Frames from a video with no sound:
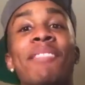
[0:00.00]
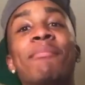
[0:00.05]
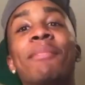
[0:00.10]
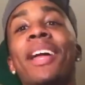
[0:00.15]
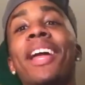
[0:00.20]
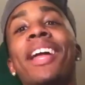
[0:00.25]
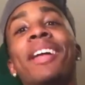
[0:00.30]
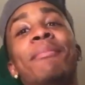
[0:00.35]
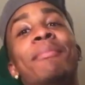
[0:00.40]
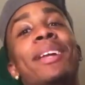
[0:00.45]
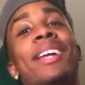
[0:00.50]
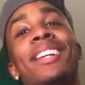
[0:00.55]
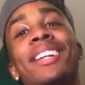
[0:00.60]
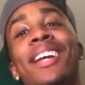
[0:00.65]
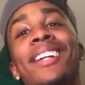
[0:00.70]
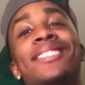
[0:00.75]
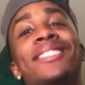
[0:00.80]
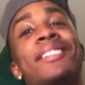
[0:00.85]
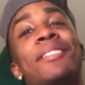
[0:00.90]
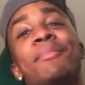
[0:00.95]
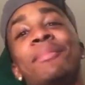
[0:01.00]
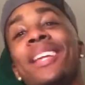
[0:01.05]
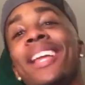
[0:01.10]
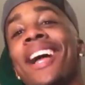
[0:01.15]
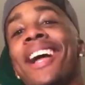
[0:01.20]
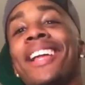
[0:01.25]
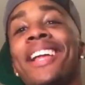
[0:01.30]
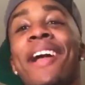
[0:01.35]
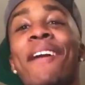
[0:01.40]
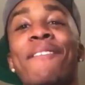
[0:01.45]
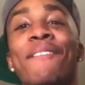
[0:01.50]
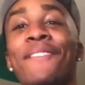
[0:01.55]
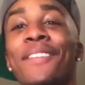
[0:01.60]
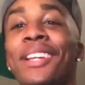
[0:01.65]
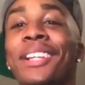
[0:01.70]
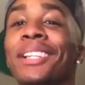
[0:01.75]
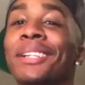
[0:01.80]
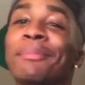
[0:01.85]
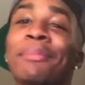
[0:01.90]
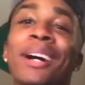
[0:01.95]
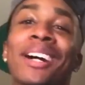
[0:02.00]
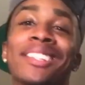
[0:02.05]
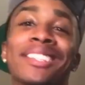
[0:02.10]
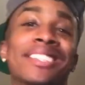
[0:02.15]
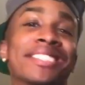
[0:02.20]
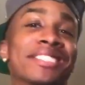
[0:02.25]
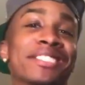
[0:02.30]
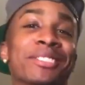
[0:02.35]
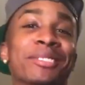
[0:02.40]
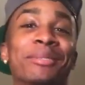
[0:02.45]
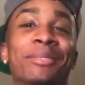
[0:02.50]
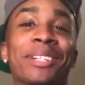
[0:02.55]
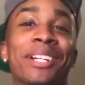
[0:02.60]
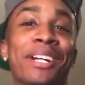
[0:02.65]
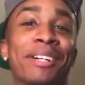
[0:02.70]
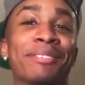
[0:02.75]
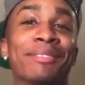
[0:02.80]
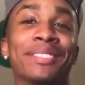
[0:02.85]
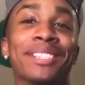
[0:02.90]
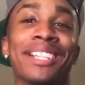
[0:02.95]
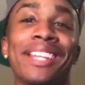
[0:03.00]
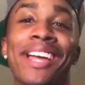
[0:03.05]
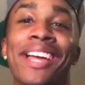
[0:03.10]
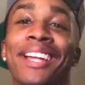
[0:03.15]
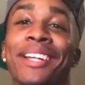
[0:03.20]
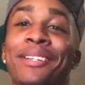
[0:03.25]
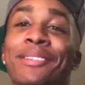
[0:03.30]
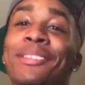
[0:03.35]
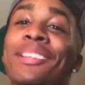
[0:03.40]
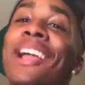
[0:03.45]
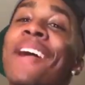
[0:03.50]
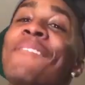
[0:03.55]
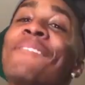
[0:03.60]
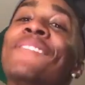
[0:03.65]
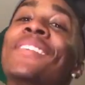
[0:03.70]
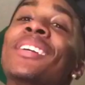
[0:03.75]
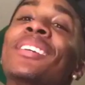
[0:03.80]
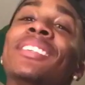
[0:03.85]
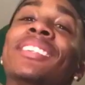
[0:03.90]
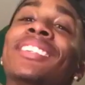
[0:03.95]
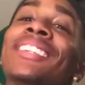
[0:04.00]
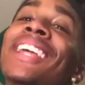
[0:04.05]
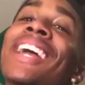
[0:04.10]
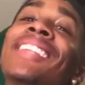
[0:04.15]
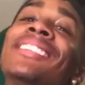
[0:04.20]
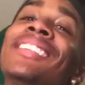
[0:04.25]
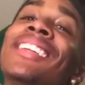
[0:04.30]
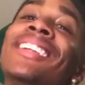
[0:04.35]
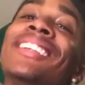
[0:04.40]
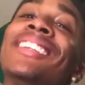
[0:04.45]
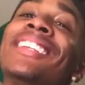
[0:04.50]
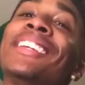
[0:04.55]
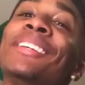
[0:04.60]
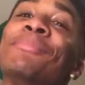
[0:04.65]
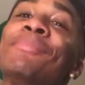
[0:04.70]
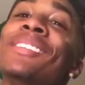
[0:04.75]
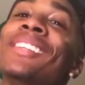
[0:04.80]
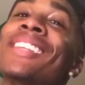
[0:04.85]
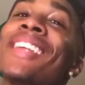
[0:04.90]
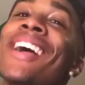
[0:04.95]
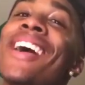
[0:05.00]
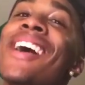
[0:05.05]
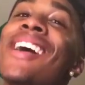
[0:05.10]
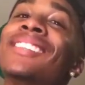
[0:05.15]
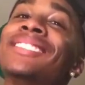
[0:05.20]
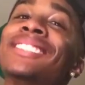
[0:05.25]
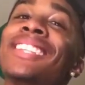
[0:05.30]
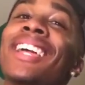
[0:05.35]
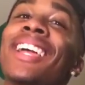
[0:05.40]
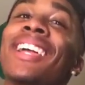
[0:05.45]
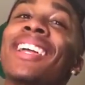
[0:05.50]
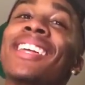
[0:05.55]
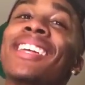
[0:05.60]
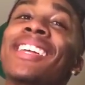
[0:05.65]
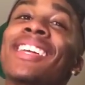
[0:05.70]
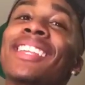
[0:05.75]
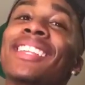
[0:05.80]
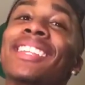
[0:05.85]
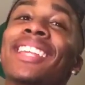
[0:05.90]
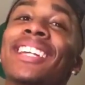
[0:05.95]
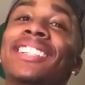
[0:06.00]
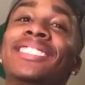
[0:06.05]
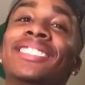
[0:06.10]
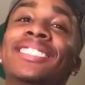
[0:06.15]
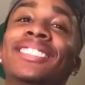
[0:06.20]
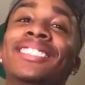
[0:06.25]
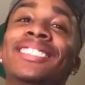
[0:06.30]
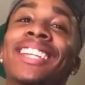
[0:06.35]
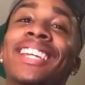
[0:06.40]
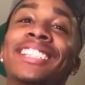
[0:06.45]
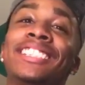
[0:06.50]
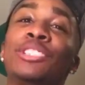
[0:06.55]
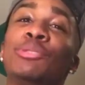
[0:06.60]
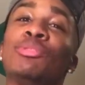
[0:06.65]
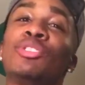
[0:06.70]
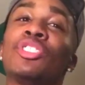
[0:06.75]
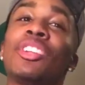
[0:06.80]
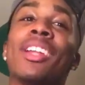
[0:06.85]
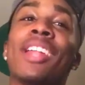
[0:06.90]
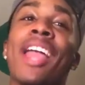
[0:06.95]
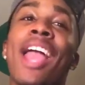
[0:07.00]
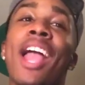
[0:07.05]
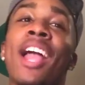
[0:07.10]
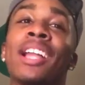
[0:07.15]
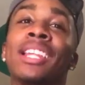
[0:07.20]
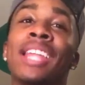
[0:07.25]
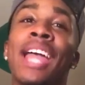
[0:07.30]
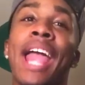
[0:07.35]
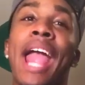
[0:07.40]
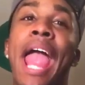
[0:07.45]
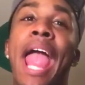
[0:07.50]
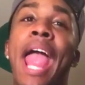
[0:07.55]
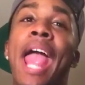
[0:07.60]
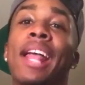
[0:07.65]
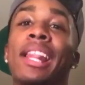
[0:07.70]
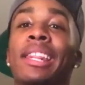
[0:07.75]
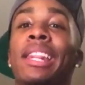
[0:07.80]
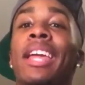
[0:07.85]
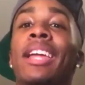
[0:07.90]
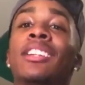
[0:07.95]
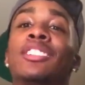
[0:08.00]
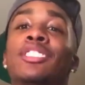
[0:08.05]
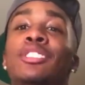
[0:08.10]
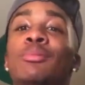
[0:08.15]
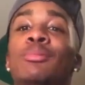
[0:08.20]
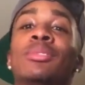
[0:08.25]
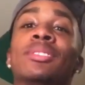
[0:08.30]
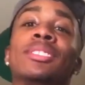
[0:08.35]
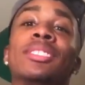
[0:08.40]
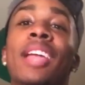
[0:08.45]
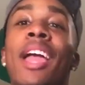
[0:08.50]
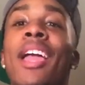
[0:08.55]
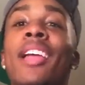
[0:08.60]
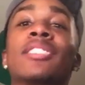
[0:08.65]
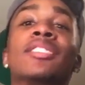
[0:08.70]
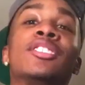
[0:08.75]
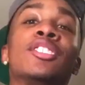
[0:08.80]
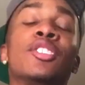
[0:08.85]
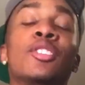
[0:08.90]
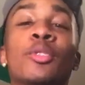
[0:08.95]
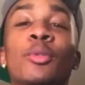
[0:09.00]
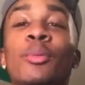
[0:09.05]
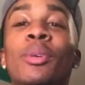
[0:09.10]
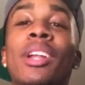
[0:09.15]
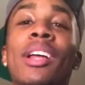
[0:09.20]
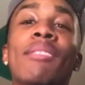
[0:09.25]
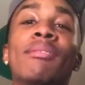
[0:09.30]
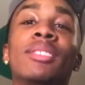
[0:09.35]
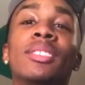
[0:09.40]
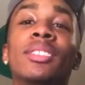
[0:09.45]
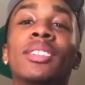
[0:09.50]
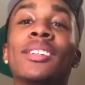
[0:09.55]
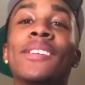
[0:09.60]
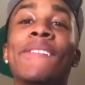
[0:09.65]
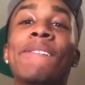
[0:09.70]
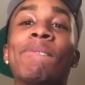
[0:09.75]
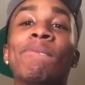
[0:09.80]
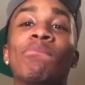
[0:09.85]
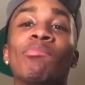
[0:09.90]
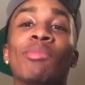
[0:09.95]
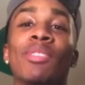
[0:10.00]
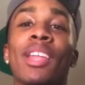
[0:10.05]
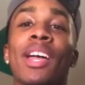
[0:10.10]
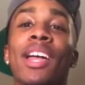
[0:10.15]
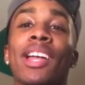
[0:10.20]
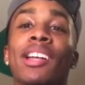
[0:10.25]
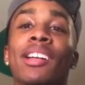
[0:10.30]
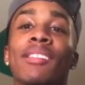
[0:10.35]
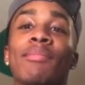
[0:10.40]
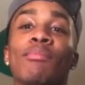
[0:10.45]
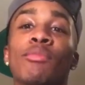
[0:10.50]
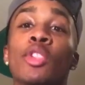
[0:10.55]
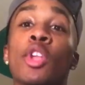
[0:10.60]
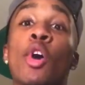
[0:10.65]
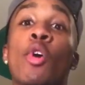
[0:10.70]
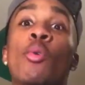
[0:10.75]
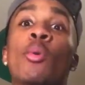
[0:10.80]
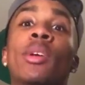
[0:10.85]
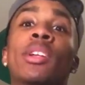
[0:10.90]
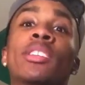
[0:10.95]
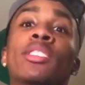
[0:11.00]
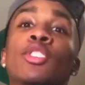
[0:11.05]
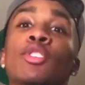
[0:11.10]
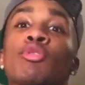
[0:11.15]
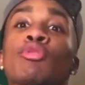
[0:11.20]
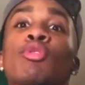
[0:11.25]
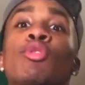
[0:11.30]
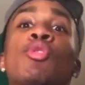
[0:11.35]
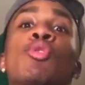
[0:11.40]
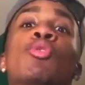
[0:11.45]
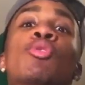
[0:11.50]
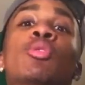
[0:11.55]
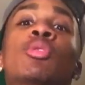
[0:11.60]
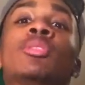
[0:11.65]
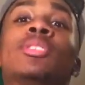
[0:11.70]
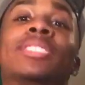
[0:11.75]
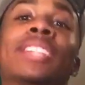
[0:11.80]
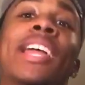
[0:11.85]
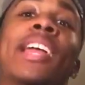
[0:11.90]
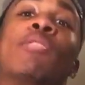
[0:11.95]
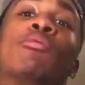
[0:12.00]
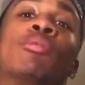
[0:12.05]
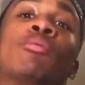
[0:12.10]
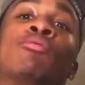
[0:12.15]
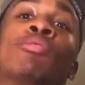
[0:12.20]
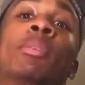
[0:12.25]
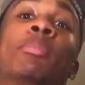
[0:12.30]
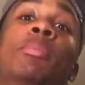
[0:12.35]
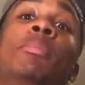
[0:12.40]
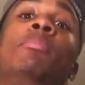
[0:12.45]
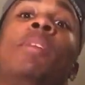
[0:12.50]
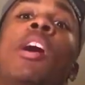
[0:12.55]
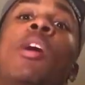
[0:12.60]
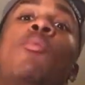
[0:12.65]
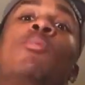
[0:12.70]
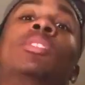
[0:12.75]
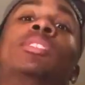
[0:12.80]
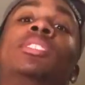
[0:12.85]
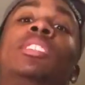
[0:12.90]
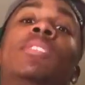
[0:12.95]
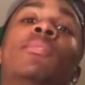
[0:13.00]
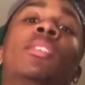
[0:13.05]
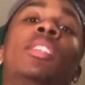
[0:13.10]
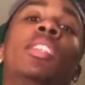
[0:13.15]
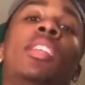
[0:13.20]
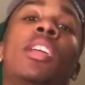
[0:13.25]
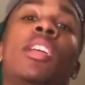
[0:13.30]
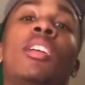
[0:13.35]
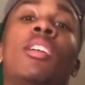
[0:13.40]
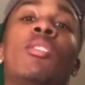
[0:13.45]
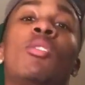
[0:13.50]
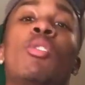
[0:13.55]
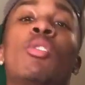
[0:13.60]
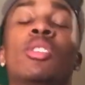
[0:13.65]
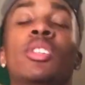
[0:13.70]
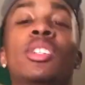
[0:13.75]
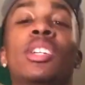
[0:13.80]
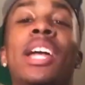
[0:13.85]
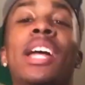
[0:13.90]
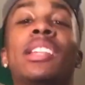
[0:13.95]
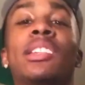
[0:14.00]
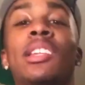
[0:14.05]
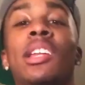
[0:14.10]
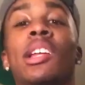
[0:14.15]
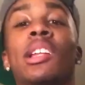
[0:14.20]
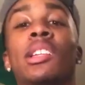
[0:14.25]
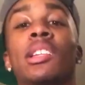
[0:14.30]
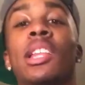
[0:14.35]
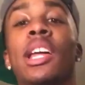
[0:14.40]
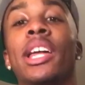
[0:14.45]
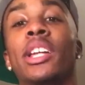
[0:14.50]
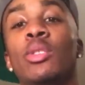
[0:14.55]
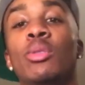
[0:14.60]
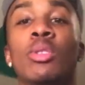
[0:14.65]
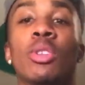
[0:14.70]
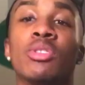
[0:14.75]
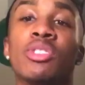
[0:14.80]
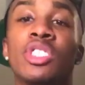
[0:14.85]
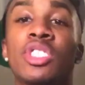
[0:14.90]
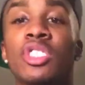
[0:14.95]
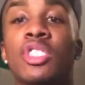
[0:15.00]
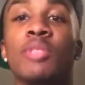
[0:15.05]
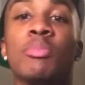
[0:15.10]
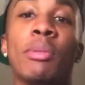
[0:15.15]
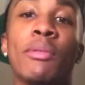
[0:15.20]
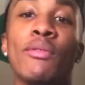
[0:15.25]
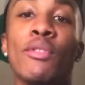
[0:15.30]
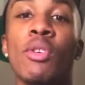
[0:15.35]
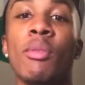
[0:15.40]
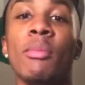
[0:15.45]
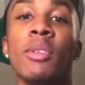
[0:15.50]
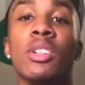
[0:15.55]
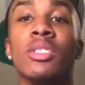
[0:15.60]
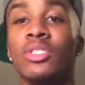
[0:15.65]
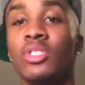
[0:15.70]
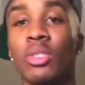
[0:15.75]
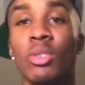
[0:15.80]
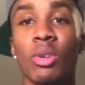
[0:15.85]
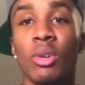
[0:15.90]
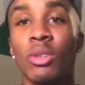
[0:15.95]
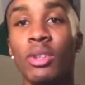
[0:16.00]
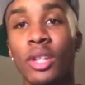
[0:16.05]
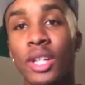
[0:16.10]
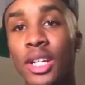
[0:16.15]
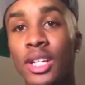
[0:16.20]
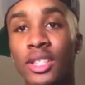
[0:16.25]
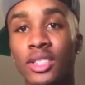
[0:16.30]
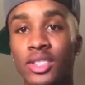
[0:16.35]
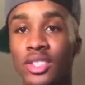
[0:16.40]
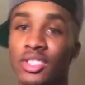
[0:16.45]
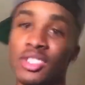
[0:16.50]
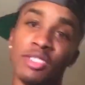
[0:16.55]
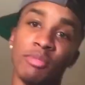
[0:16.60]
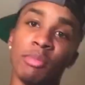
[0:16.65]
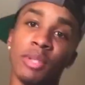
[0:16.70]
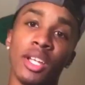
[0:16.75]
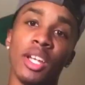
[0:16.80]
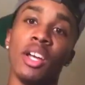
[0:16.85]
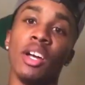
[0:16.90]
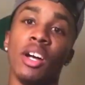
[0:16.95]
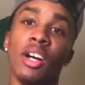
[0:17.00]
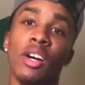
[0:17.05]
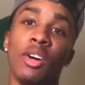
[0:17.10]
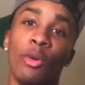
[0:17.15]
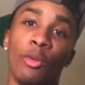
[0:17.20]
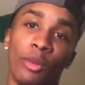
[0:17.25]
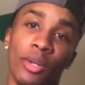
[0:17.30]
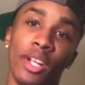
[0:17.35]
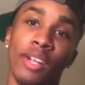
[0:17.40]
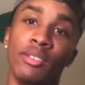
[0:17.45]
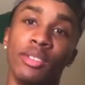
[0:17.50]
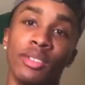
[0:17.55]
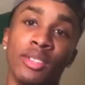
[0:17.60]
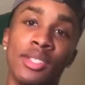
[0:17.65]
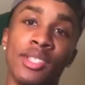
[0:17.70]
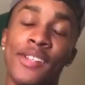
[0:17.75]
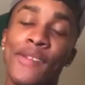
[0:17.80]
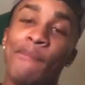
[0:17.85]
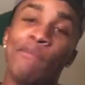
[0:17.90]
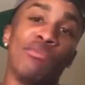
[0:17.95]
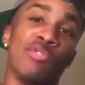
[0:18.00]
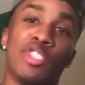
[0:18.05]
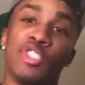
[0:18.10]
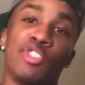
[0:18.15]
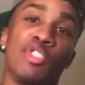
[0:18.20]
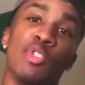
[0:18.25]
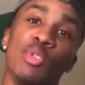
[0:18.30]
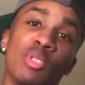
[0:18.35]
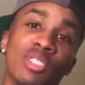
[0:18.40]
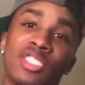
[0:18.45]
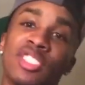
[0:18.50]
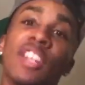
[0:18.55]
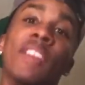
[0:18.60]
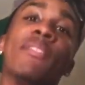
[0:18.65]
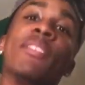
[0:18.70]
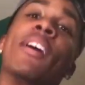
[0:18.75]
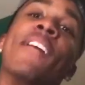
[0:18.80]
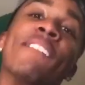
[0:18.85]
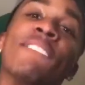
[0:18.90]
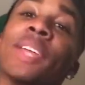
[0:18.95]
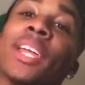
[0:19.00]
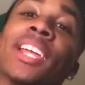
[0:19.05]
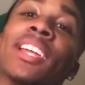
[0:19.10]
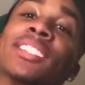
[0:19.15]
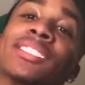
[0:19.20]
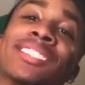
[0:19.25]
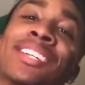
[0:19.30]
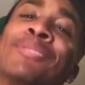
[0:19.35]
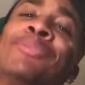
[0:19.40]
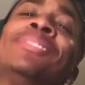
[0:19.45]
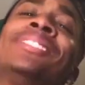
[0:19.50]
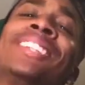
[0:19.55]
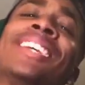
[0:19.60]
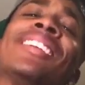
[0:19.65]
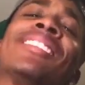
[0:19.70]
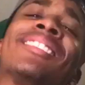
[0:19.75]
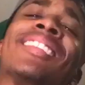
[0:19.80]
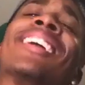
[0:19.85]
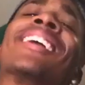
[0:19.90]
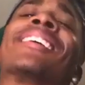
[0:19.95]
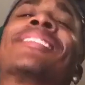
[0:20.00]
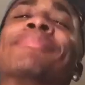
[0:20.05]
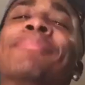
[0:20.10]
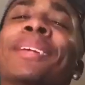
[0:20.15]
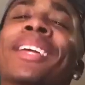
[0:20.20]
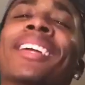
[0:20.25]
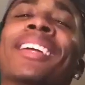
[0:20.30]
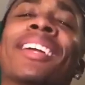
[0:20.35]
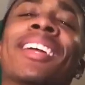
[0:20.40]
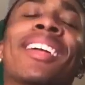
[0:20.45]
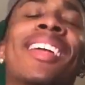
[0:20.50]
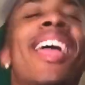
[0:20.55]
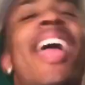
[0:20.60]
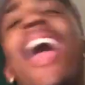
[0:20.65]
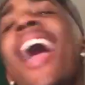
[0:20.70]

But hey man, y'all tell me how y'all feel about this or whatever. Like, do y'all think Nicki Minaj like she was trying to like act like she was gangster or whatever, like knowing the rules that Remy Ma wasn't even there? Or do y'all think like, you know, she just performing her song, she just being her or whatever, just doing stuff for her things? Like, what y'all think, man?